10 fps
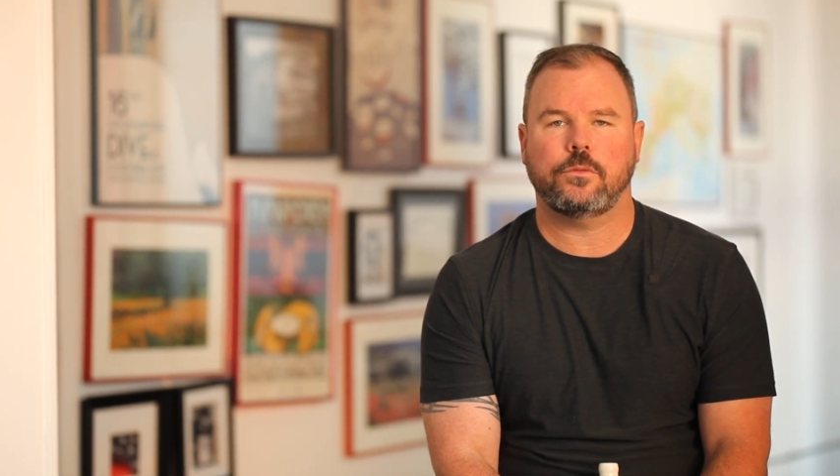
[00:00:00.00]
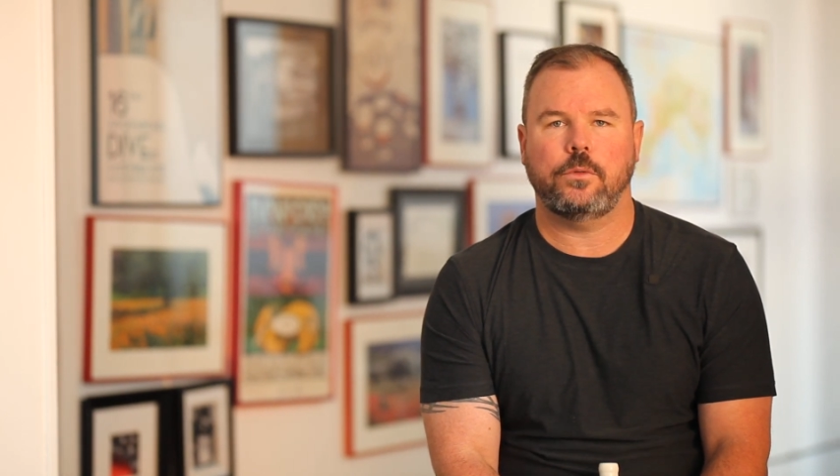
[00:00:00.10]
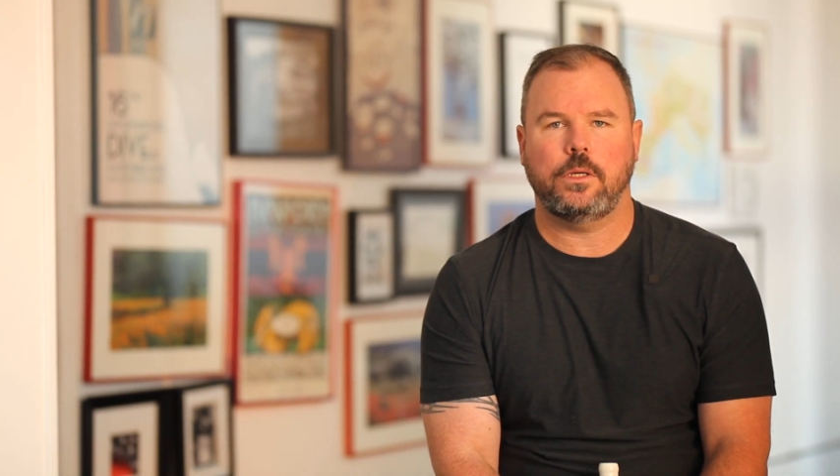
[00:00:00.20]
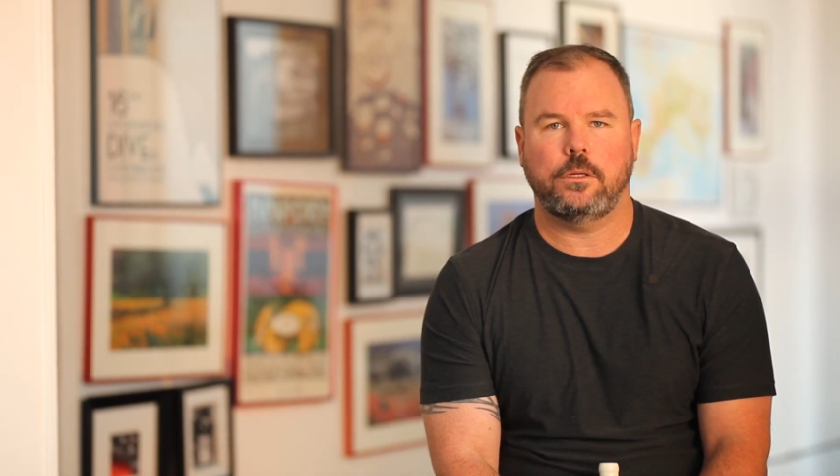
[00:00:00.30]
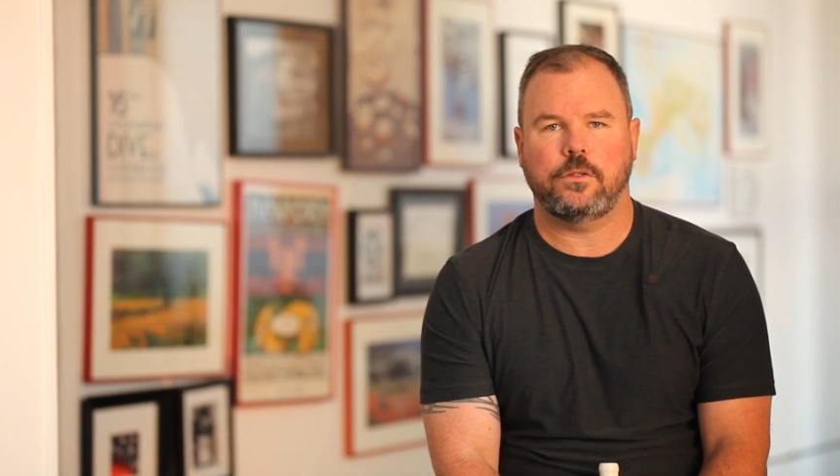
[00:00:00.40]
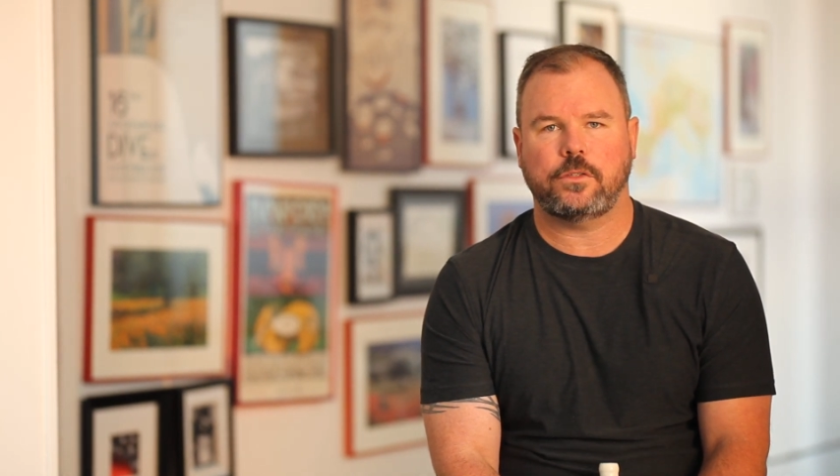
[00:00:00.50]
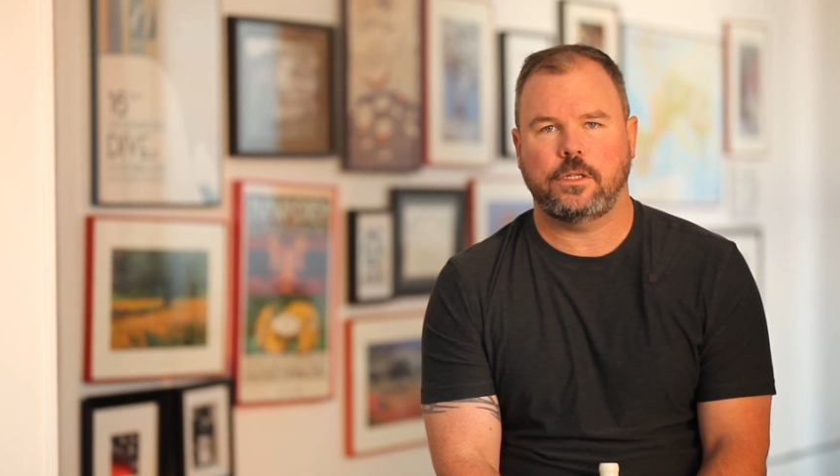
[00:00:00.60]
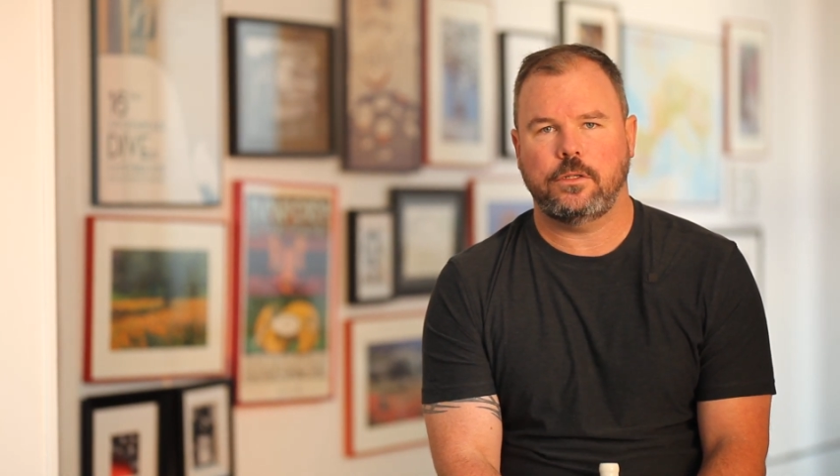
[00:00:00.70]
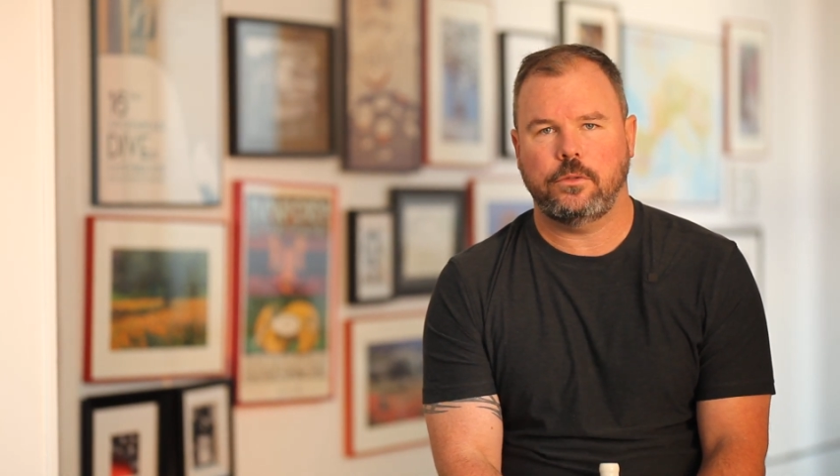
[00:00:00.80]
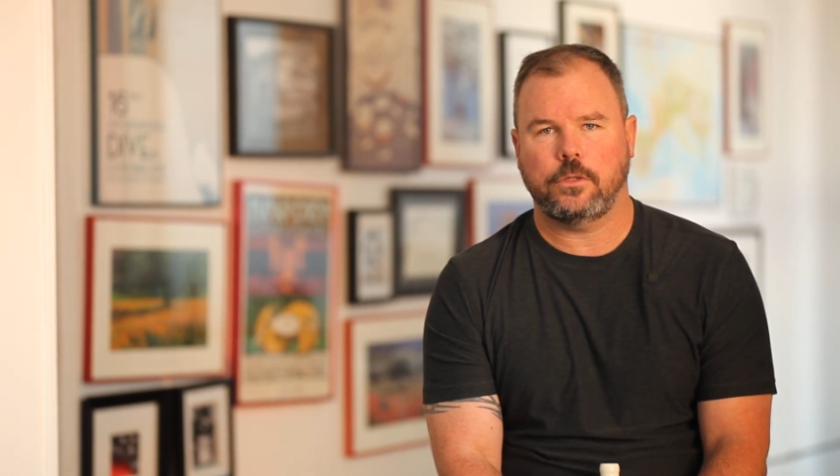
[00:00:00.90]
we
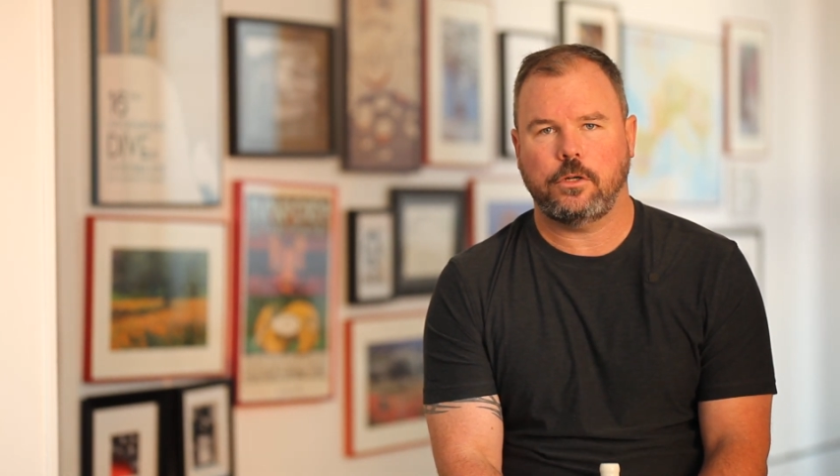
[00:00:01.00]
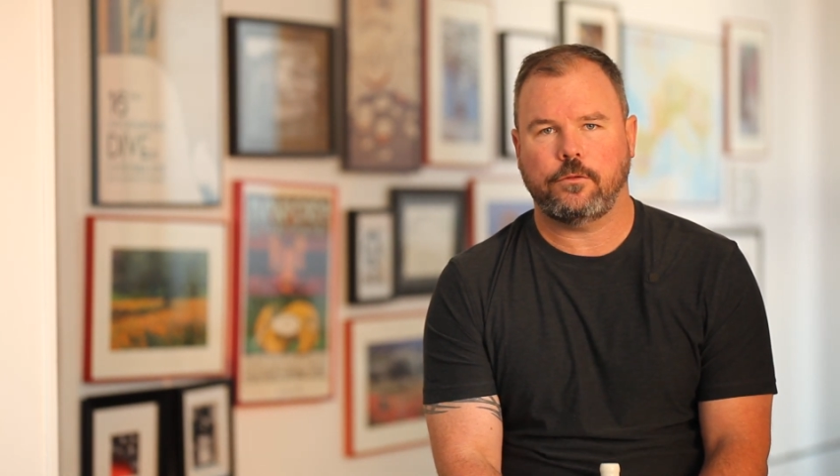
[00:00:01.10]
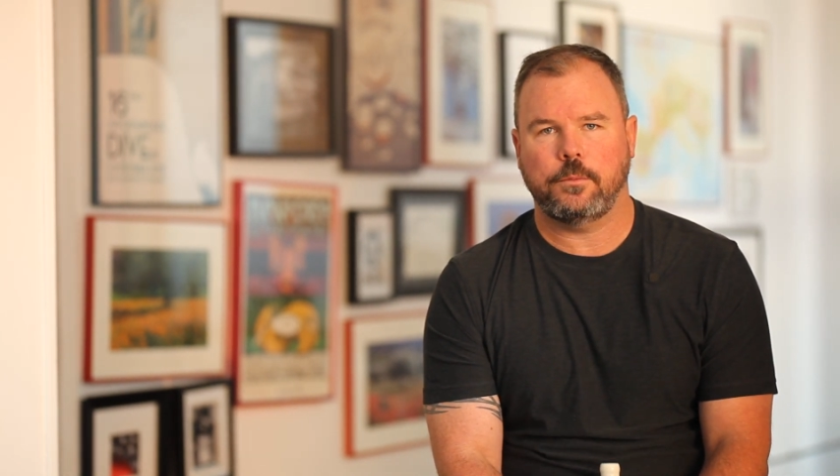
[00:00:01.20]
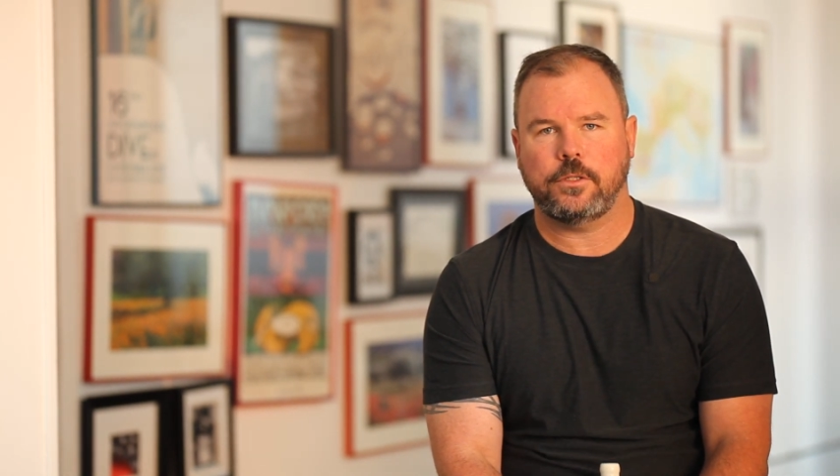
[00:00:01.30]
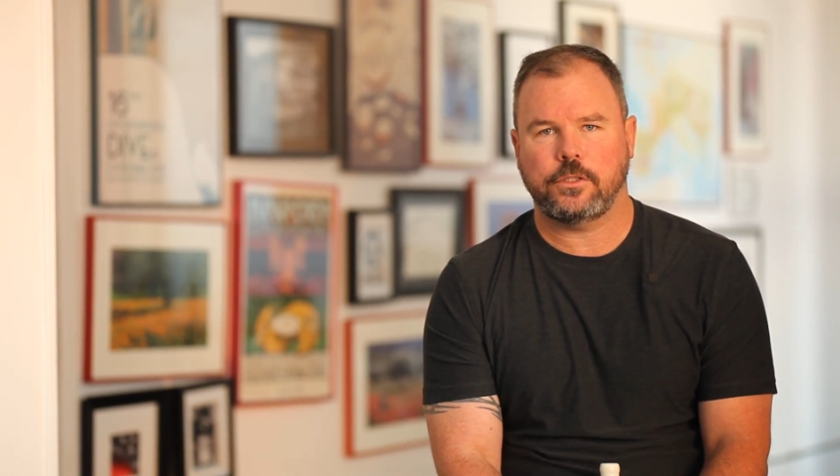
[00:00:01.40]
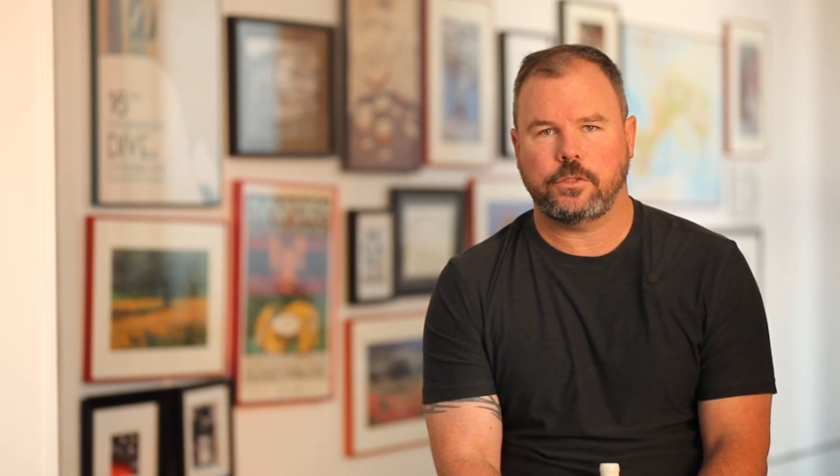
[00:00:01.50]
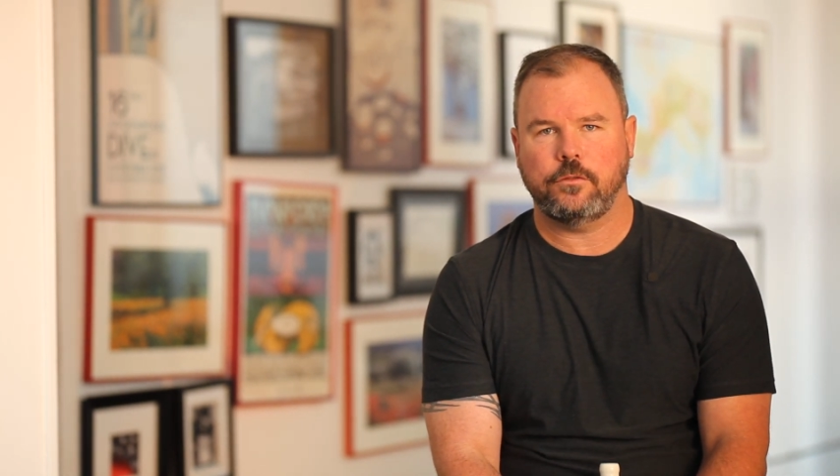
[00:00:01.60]
decided to do a co-fermentation